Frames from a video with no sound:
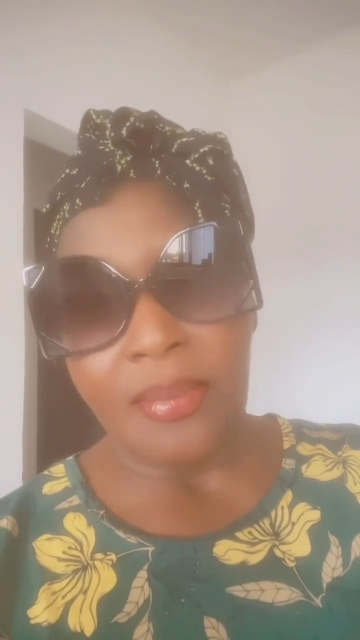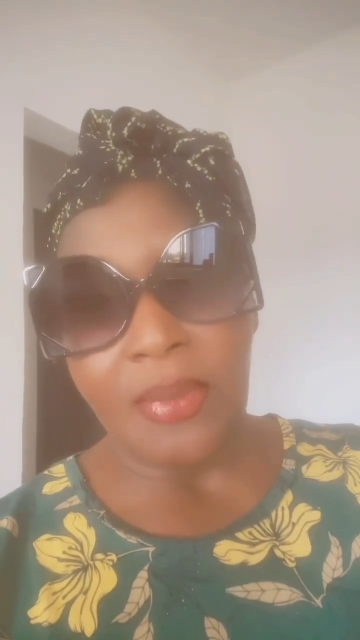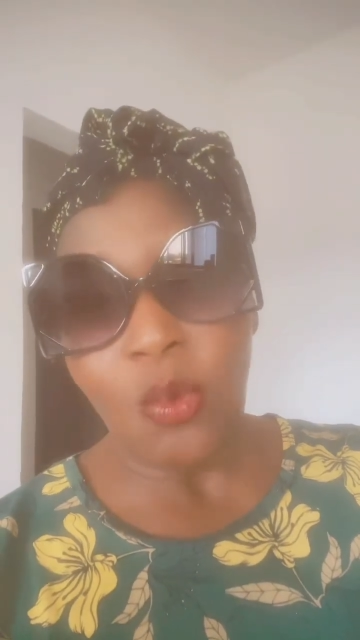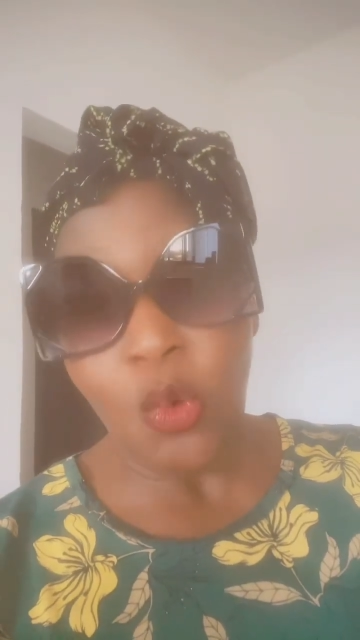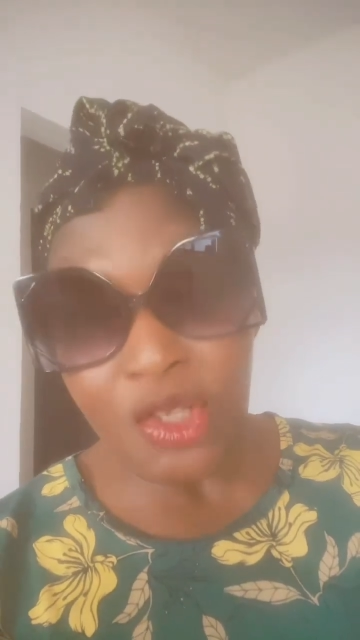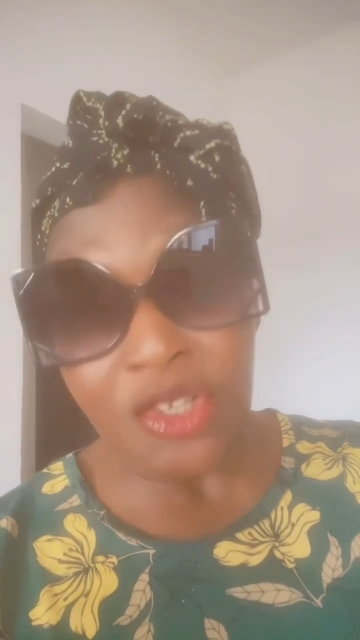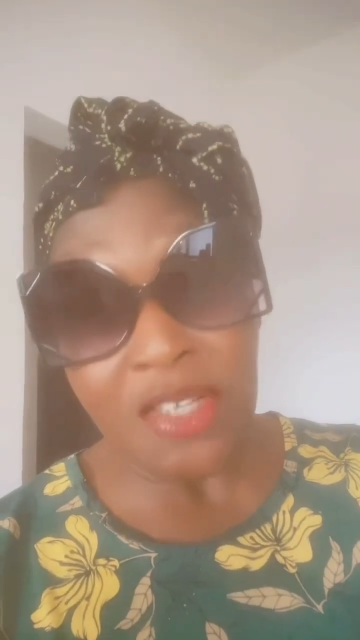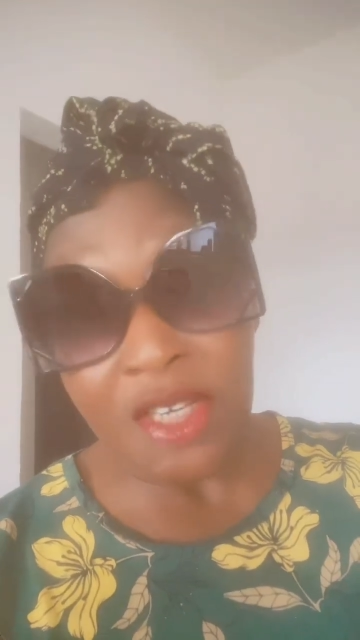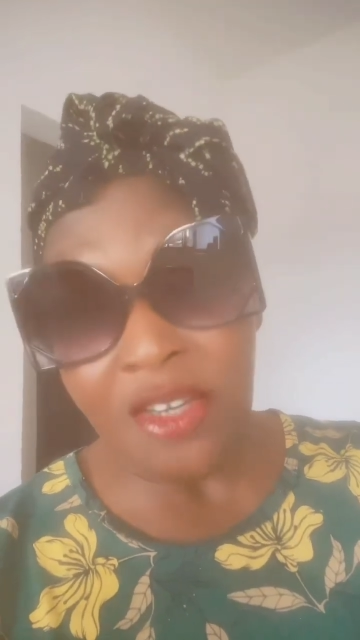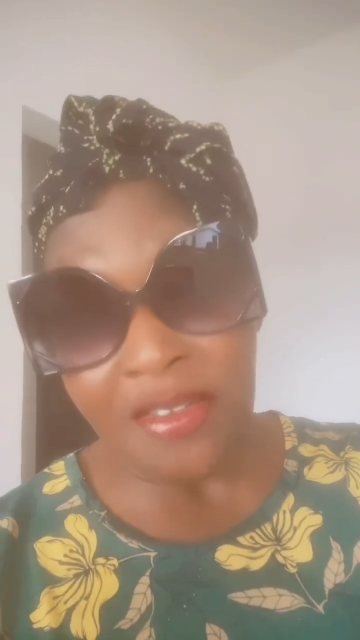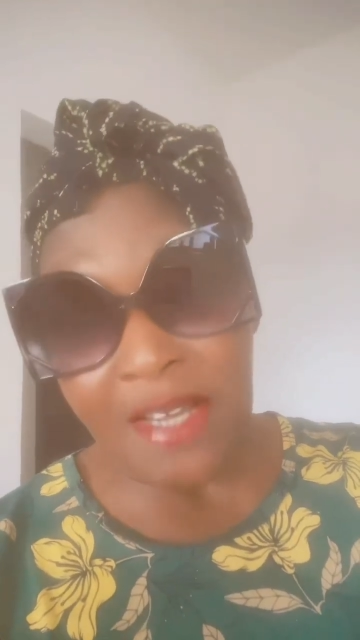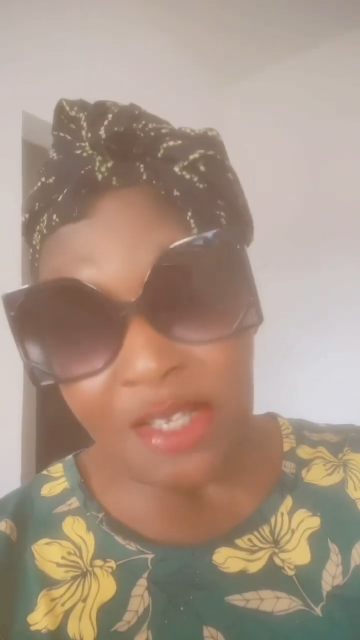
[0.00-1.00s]
What you
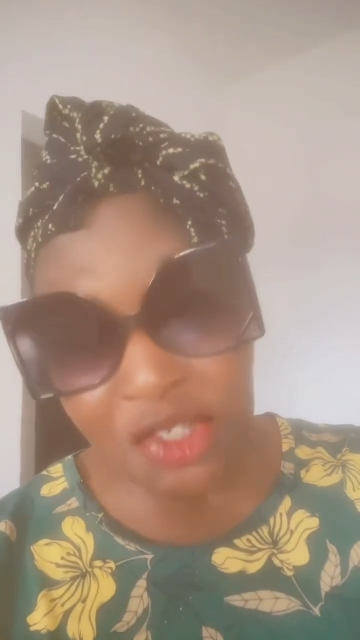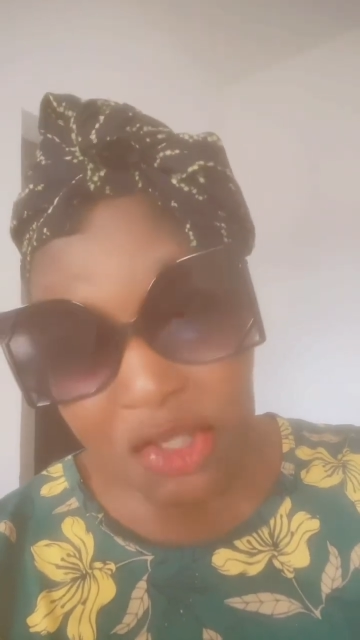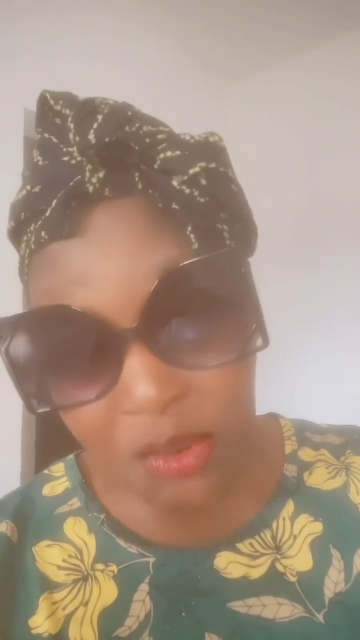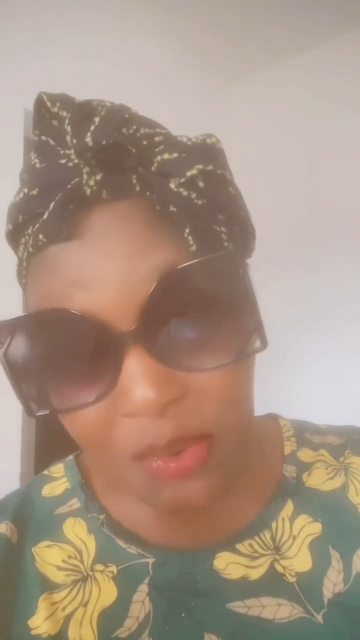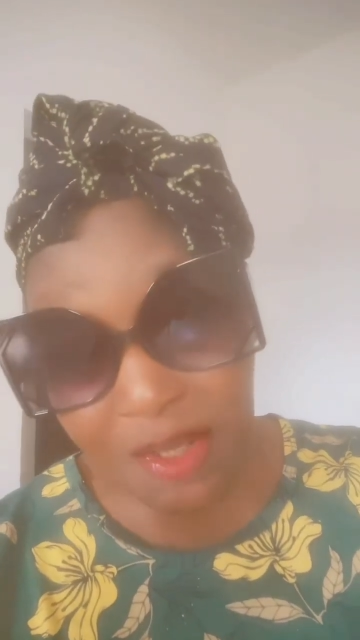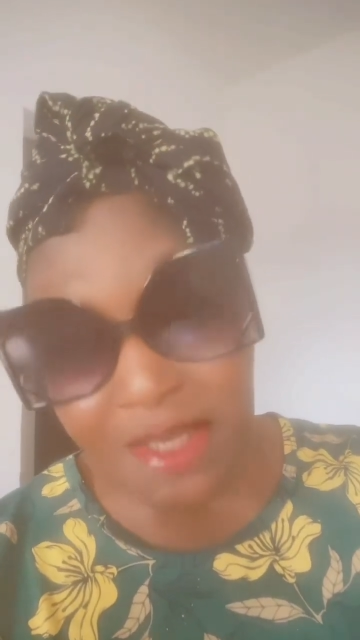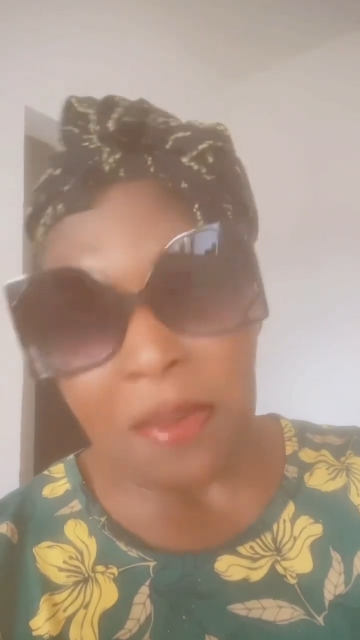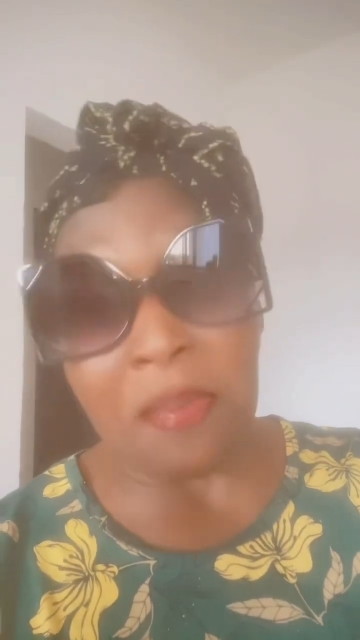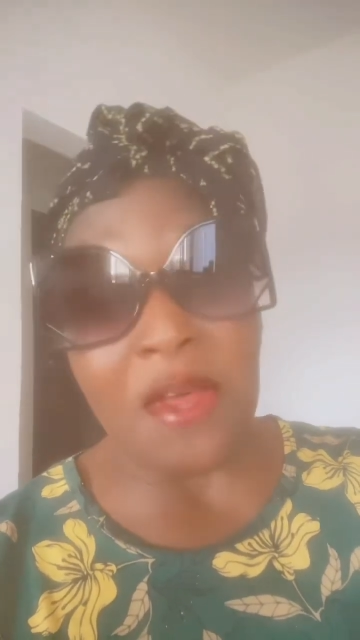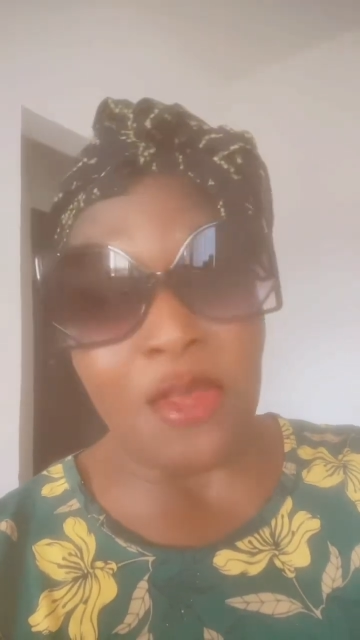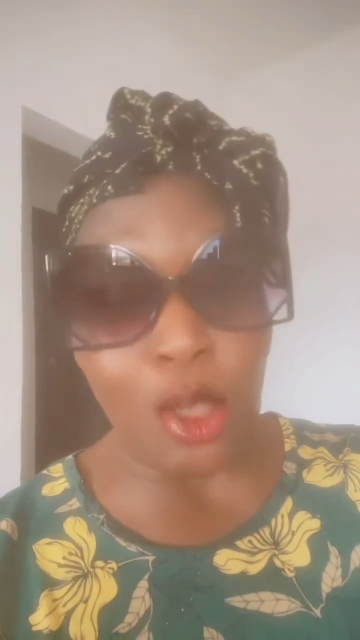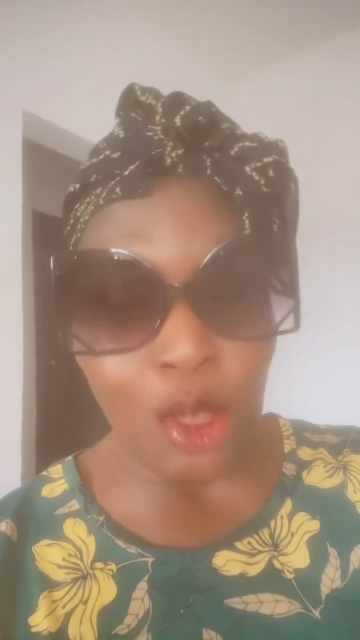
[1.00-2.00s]
need on that show is a
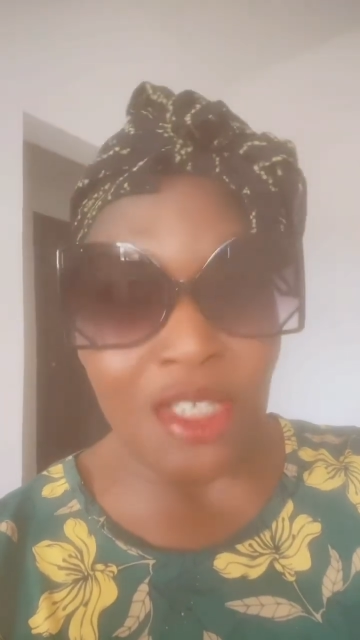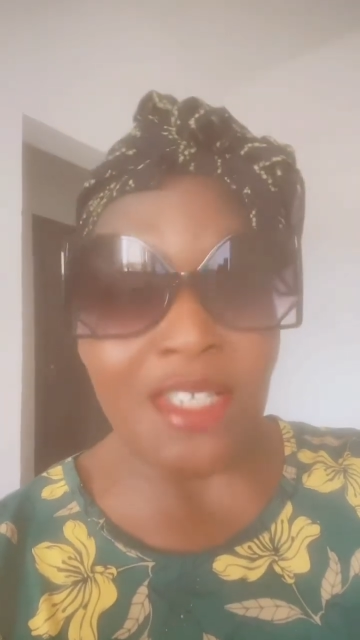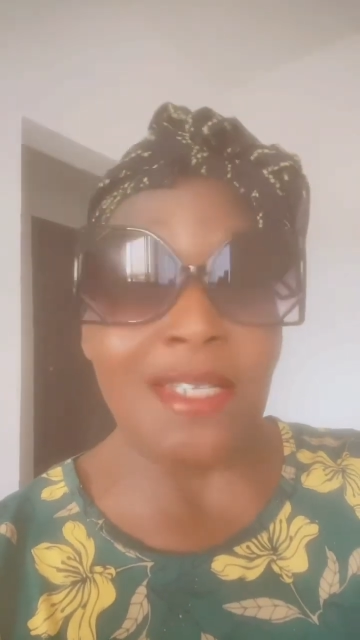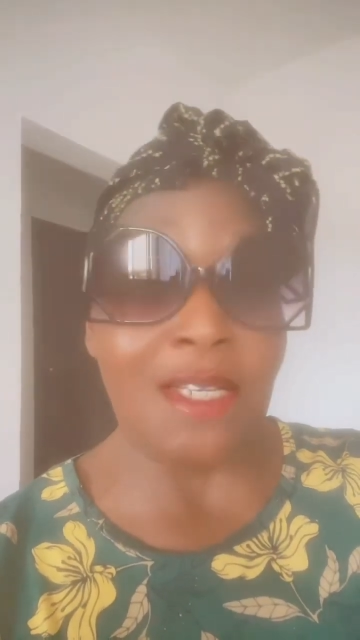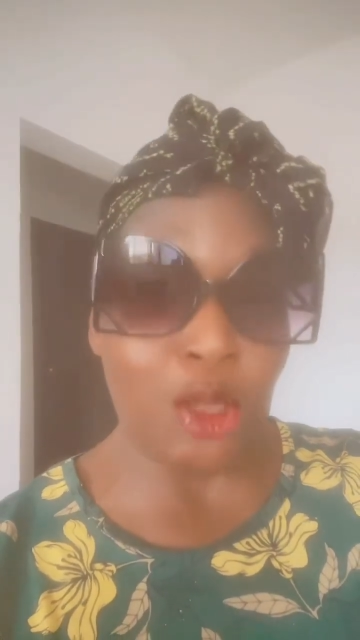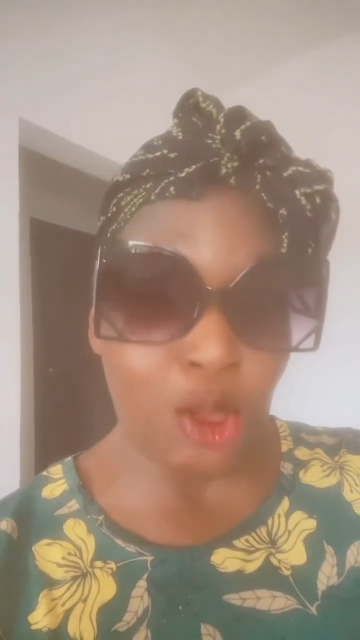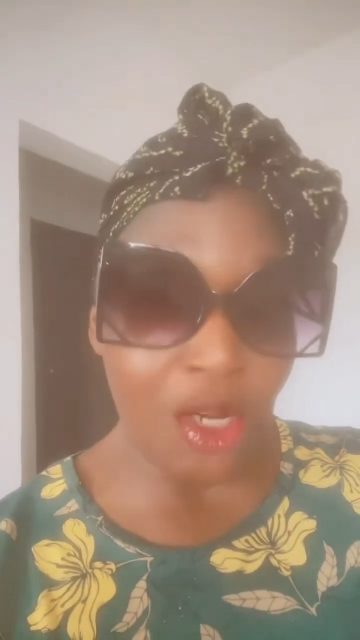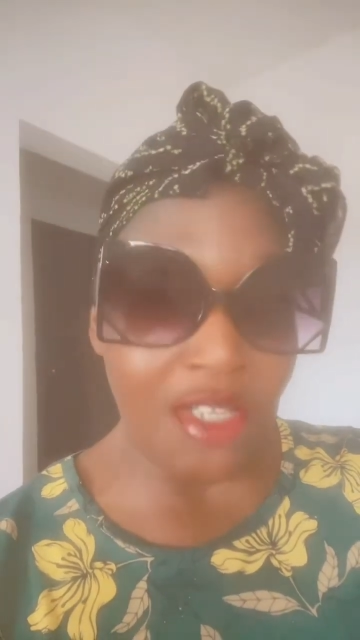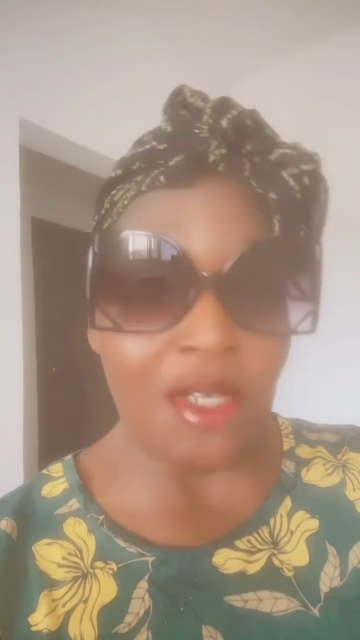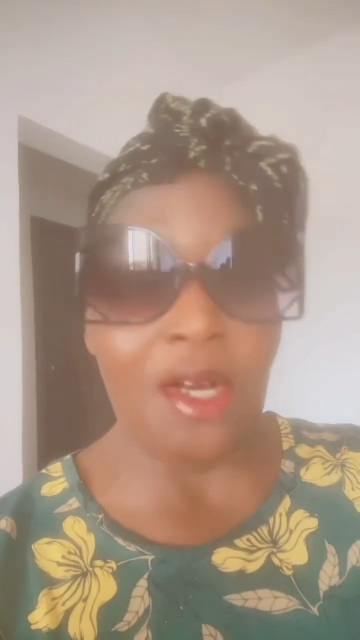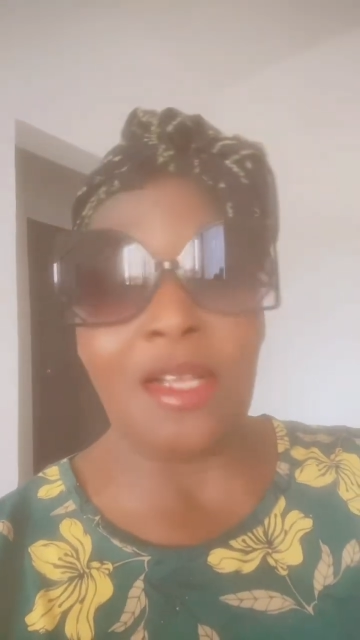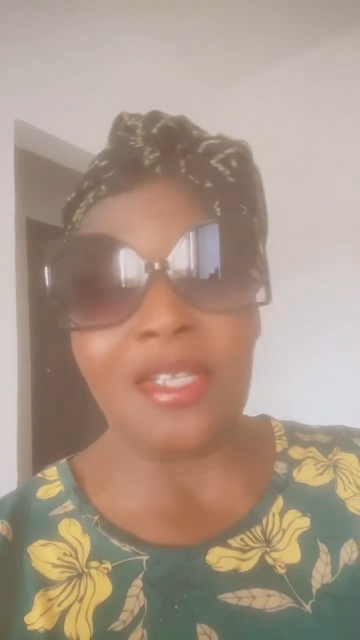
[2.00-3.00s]
pathologist and a
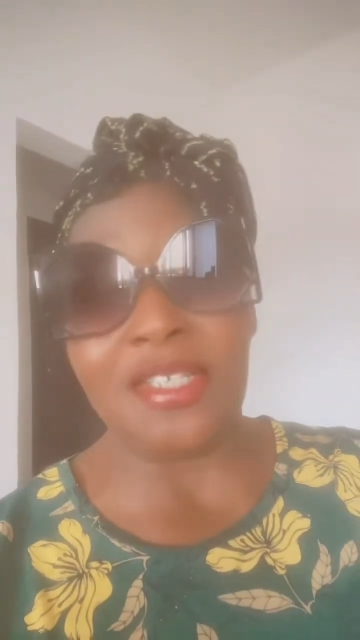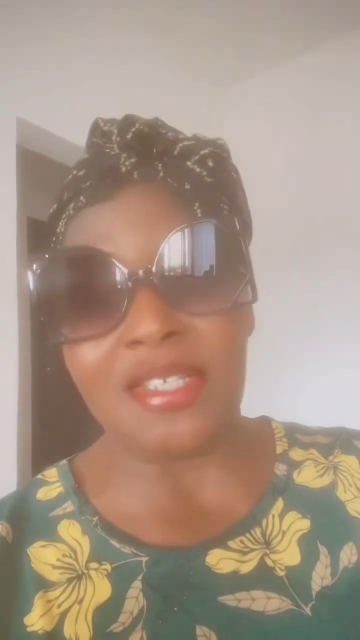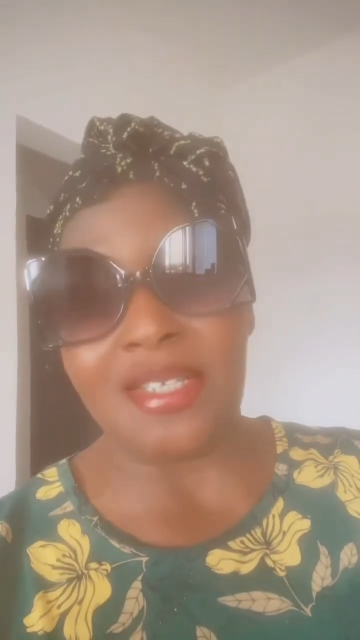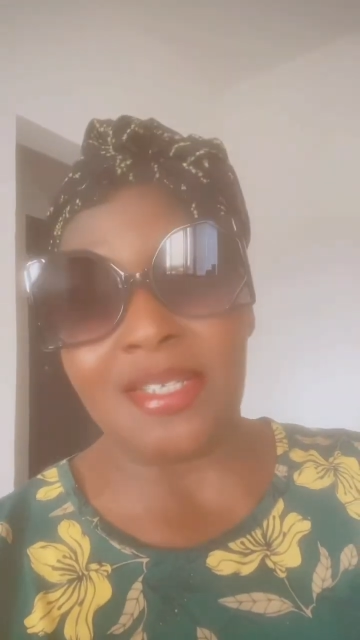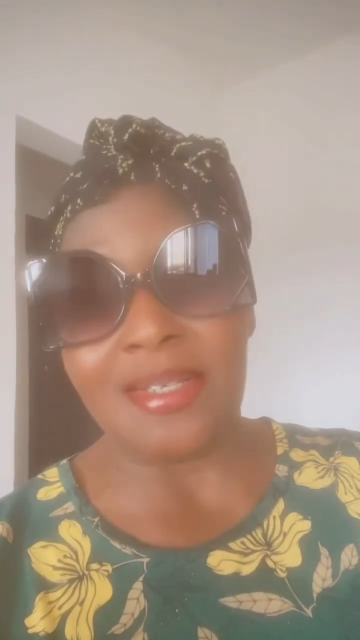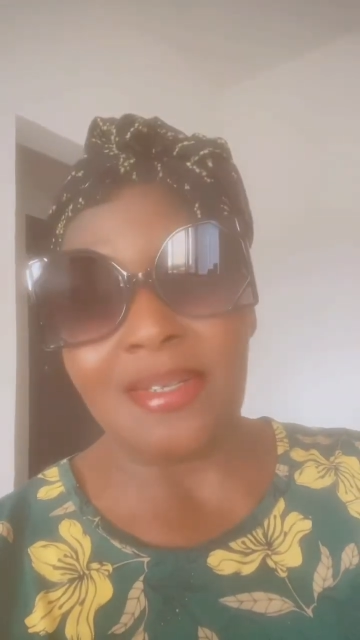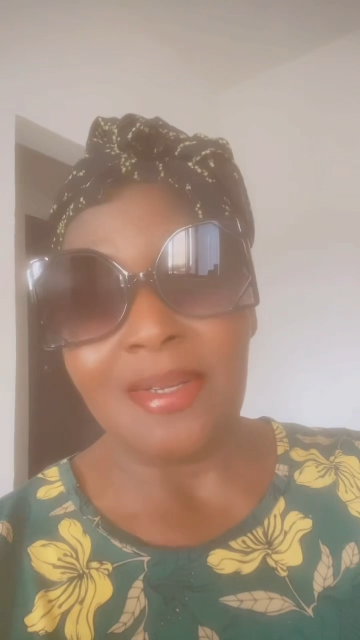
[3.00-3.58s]
toxicologist.